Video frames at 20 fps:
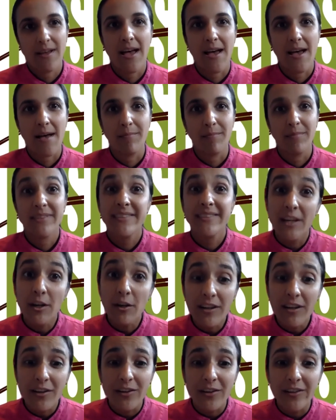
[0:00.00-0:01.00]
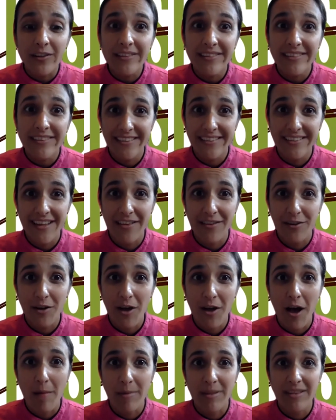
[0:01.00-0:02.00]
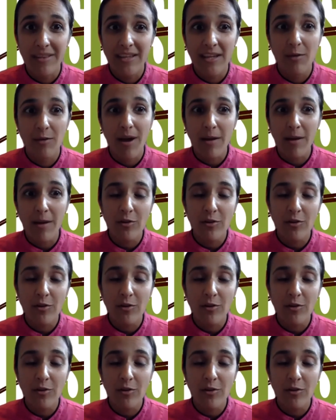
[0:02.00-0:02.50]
Um, cereals is another common thing, right?